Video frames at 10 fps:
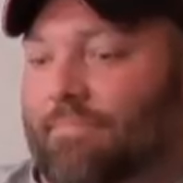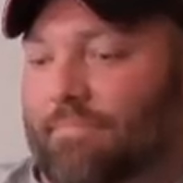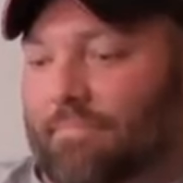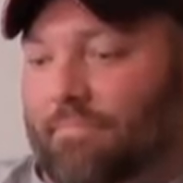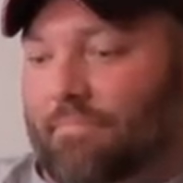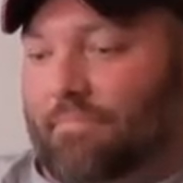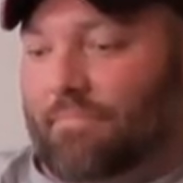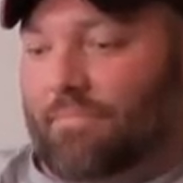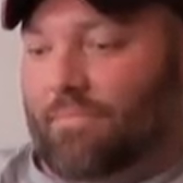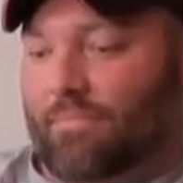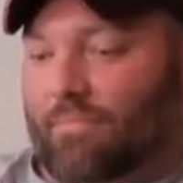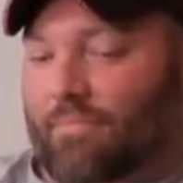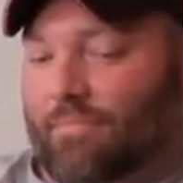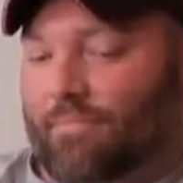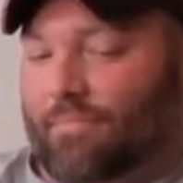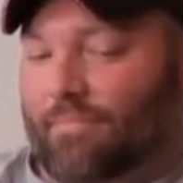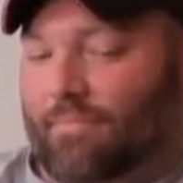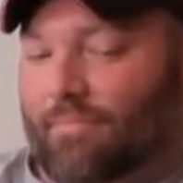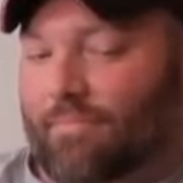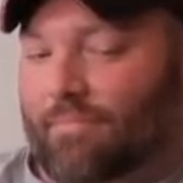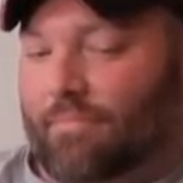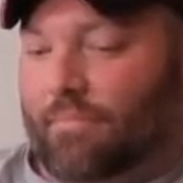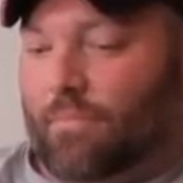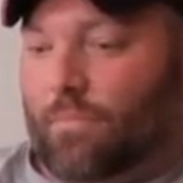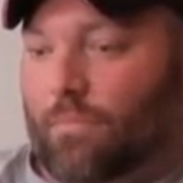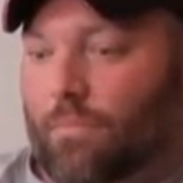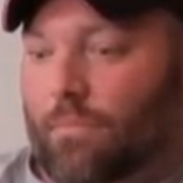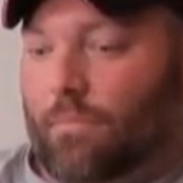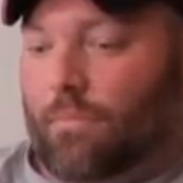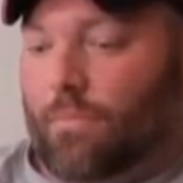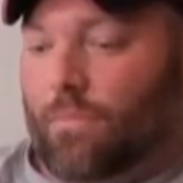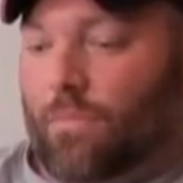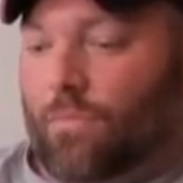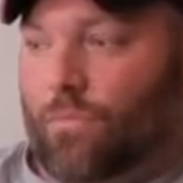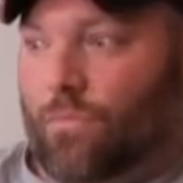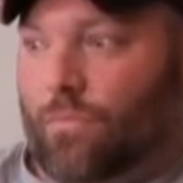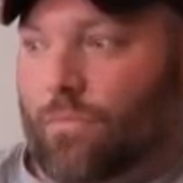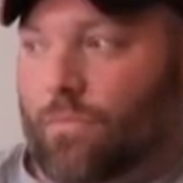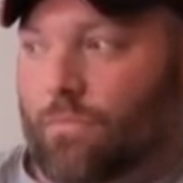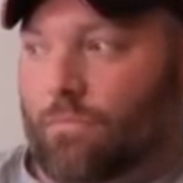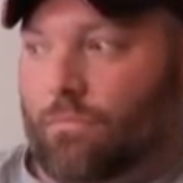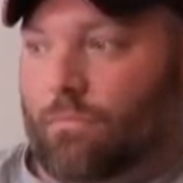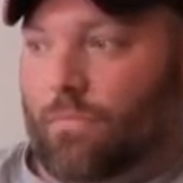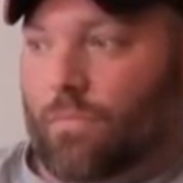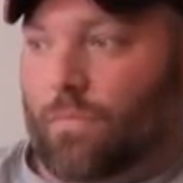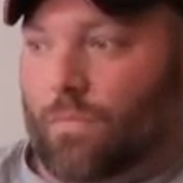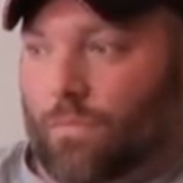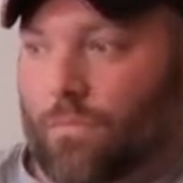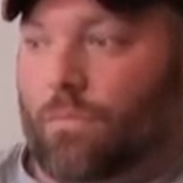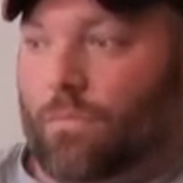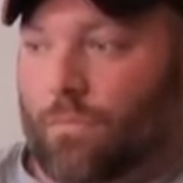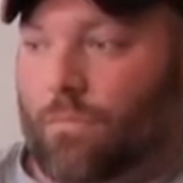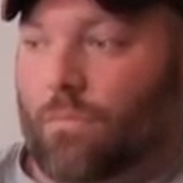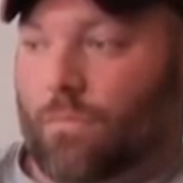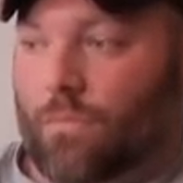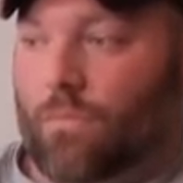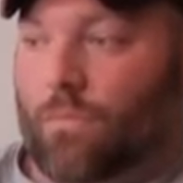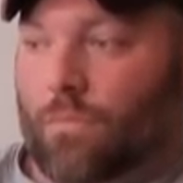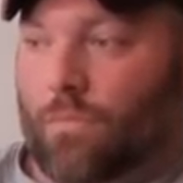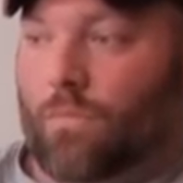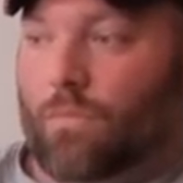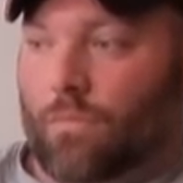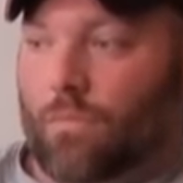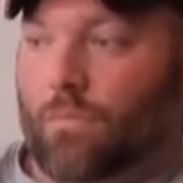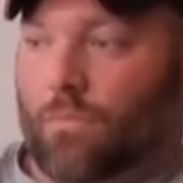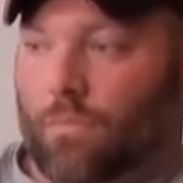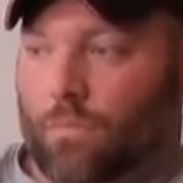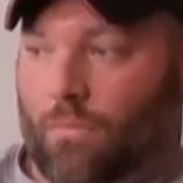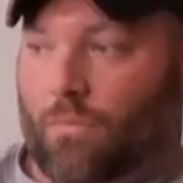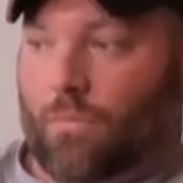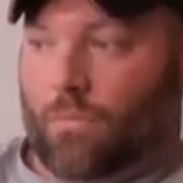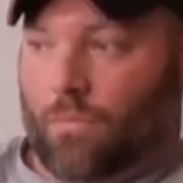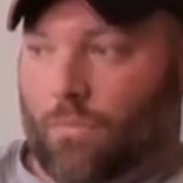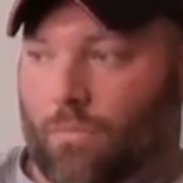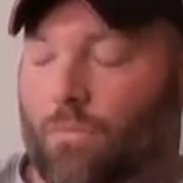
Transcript: The person shown says nothing.